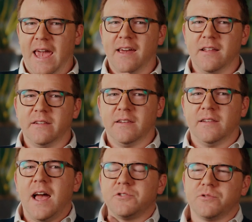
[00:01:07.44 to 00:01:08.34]
And
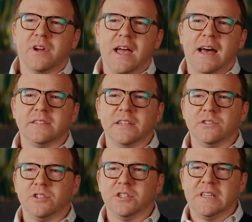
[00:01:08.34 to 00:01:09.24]
natural gas
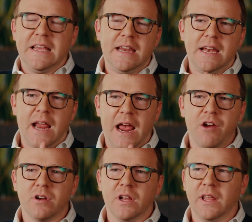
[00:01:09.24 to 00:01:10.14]
is just an
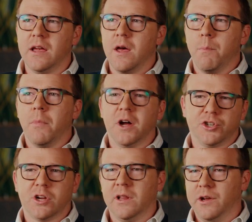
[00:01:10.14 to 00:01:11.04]
inherently
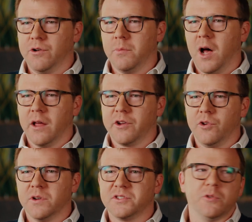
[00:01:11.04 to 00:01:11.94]
much cleaner
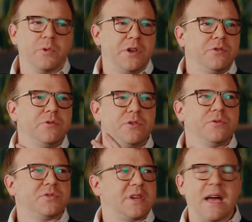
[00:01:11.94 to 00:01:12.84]
molecule. So when you
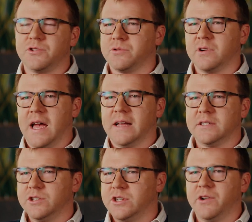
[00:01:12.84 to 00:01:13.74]
use natural gas
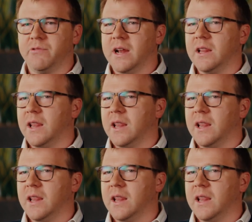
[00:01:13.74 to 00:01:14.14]
to generate